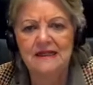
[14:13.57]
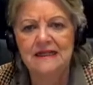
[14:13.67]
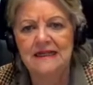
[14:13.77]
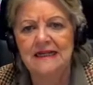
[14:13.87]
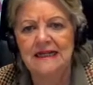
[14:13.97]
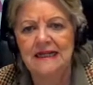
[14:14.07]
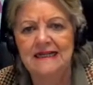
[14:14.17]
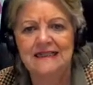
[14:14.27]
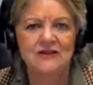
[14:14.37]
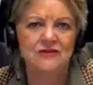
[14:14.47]

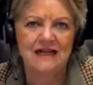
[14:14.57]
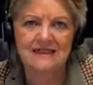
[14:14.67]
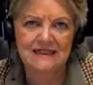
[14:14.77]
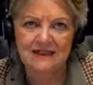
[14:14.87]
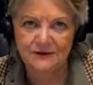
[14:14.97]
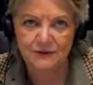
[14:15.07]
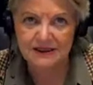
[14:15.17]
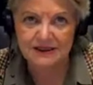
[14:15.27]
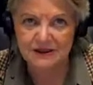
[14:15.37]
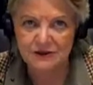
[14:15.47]
in the crisis of
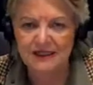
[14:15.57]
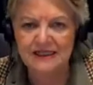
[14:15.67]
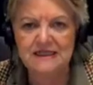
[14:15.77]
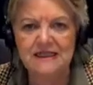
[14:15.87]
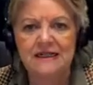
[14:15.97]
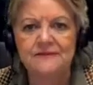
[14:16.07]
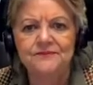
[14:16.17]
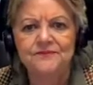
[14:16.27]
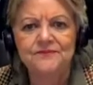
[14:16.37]
2020,